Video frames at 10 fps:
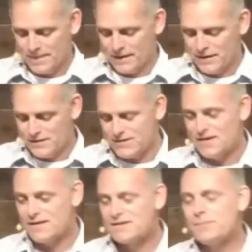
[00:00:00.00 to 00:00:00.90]
You see,
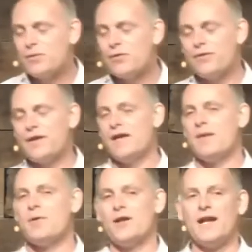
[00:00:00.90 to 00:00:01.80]
the typical thing
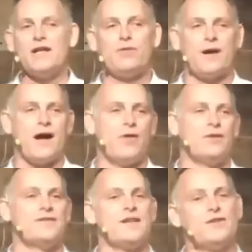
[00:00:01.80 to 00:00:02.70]
about any crowd
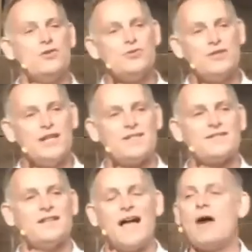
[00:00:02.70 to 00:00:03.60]
is that usually it's
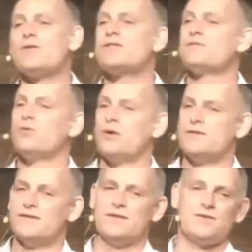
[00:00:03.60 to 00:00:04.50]
the loudest
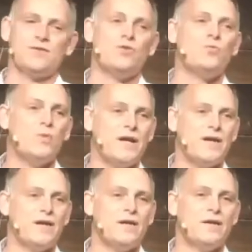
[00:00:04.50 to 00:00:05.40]
voices who
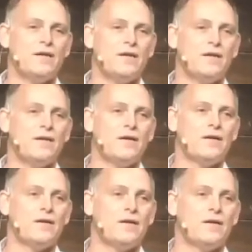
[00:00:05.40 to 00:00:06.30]
win
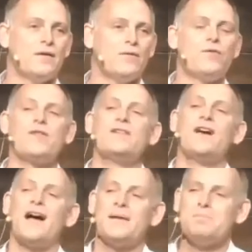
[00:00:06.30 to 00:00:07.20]
for the
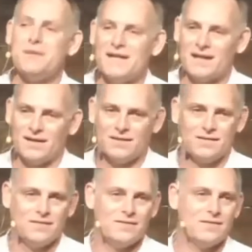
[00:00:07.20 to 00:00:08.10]
time being,
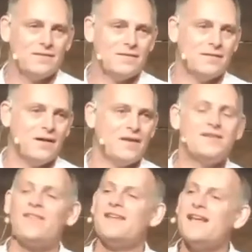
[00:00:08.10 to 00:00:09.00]

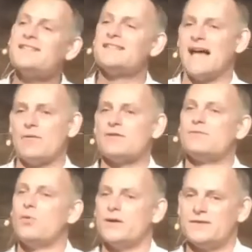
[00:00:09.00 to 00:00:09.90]
until the next loudest
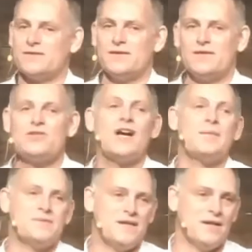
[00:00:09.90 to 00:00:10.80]
voice
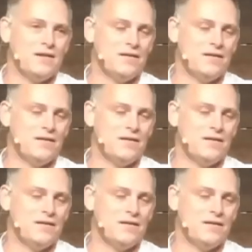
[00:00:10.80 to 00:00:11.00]
chimes in.